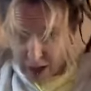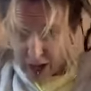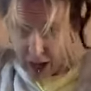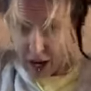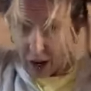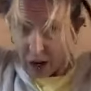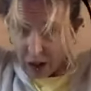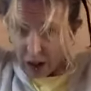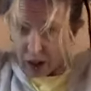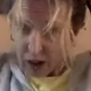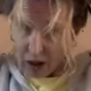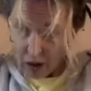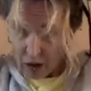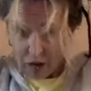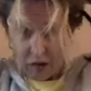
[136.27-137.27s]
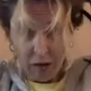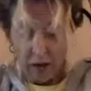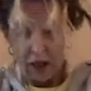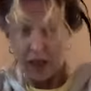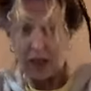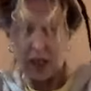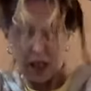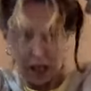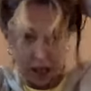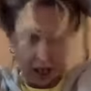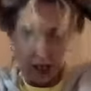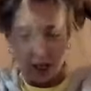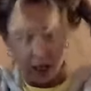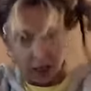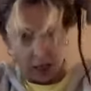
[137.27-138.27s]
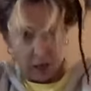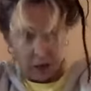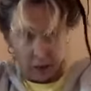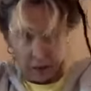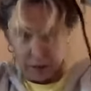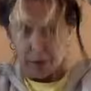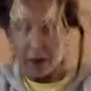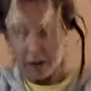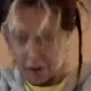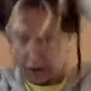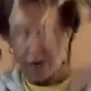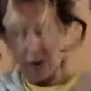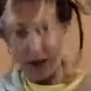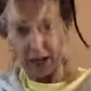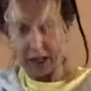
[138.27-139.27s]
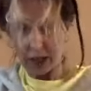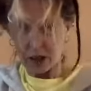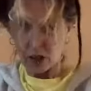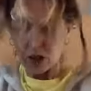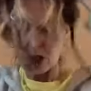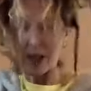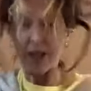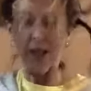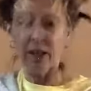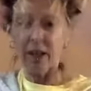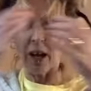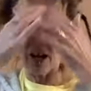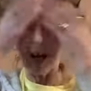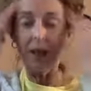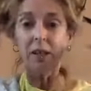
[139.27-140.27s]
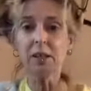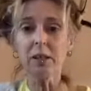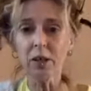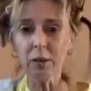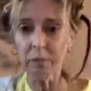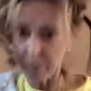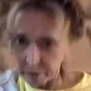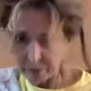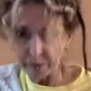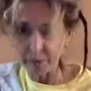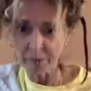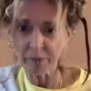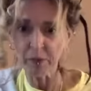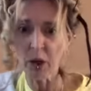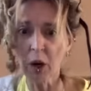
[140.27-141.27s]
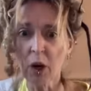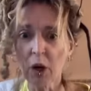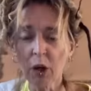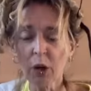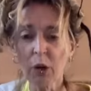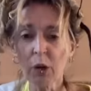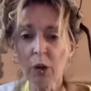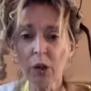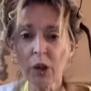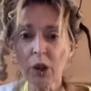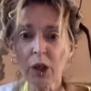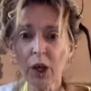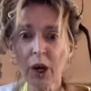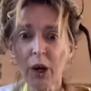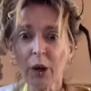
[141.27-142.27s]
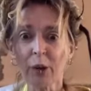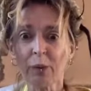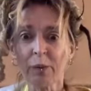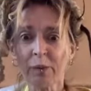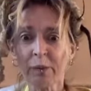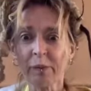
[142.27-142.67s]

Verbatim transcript: for how you look do a bit of arranging, and good to go.